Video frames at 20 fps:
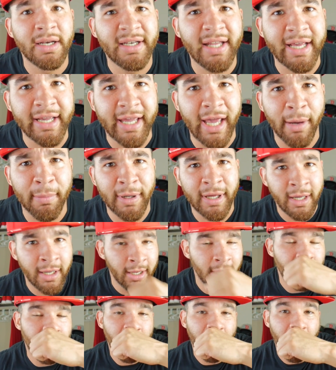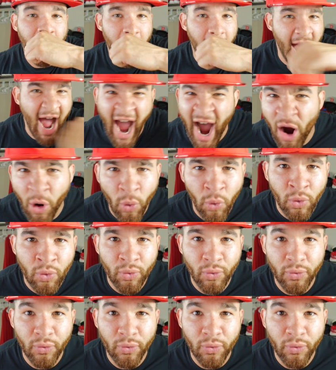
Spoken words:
D Gibby, out.